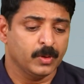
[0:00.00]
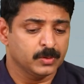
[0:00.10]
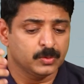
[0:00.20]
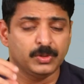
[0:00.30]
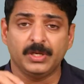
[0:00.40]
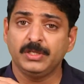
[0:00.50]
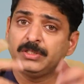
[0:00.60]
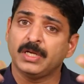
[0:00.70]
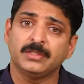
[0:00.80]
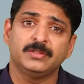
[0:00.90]
So, there
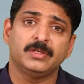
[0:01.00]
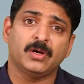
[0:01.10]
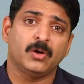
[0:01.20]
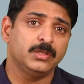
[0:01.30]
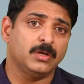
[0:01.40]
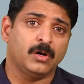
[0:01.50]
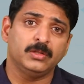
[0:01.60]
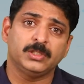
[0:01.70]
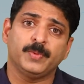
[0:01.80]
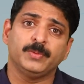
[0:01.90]
is chance that all, all
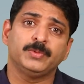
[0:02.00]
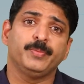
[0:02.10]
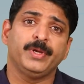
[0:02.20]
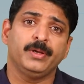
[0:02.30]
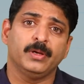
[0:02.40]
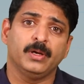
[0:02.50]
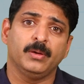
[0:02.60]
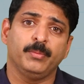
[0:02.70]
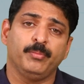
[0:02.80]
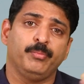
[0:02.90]
the sperms may,
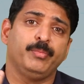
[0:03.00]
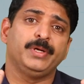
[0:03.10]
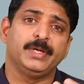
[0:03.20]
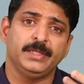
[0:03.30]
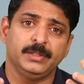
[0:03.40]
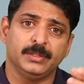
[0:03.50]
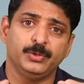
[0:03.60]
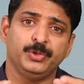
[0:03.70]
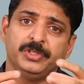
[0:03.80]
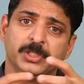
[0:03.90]
uh, may die
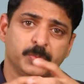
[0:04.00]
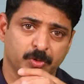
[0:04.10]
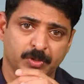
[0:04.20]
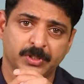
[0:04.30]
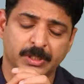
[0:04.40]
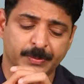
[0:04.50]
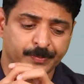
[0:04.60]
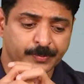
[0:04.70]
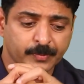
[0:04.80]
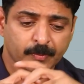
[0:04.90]
during this procedure.
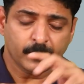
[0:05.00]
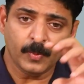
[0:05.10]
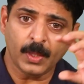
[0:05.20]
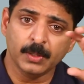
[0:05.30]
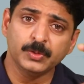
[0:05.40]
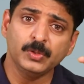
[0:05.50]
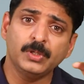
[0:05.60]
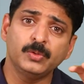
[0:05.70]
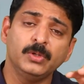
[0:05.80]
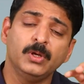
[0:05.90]
So,
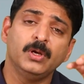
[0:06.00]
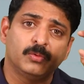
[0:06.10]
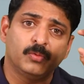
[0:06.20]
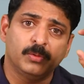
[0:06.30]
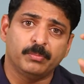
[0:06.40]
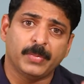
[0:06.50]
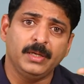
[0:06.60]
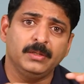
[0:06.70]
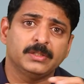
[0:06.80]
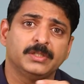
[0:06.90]
now
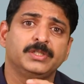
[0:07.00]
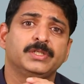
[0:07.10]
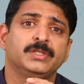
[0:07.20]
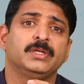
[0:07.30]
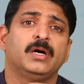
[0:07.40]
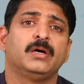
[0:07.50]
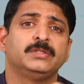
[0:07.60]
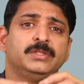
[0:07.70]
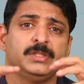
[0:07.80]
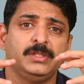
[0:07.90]
my suggestion or
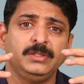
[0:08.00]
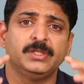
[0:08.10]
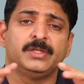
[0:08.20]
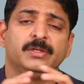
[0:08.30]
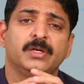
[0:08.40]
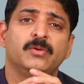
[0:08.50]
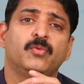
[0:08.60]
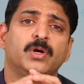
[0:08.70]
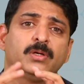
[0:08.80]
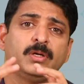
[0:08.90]
in general
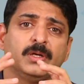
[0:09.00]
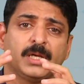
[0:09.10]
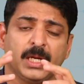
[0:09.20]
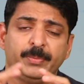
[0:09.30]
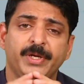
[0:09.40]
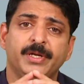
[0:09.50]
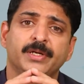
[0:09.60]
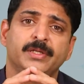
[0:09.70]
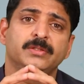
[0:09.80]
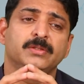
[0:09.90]
what can be
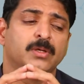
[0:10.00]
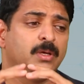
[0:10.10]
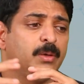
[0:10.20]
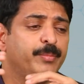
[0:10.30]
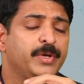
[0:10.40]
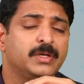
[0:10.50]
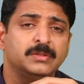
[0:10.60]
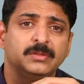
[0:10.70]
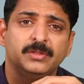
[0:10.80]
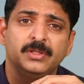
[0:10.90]
done is
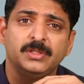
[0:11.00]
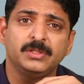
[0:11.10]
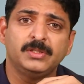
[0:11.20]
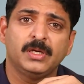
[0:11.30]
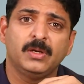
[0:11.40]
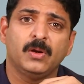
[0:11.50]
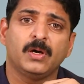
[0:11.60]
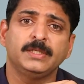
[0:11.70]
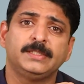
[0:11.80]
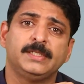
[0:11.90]
because this is the
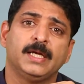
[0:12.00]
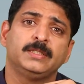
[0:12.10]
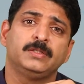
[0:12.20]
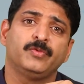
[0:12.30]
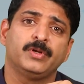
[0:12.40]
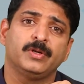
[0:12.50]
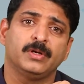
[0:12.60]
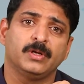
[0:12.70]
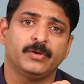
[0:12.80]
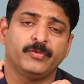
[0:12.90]
last chance for
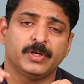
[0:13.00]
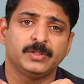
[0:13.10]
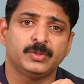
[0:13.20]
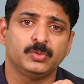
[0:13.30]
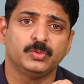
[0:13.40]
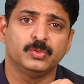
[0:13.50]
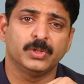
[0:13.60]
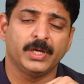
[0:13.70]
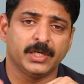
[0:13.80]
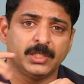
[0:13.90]
uh, for us to
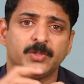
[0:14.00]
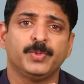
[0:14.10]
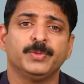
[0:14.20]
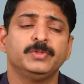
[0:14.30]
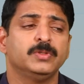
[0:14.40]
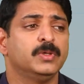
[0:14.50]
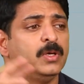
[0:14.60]
get the sperms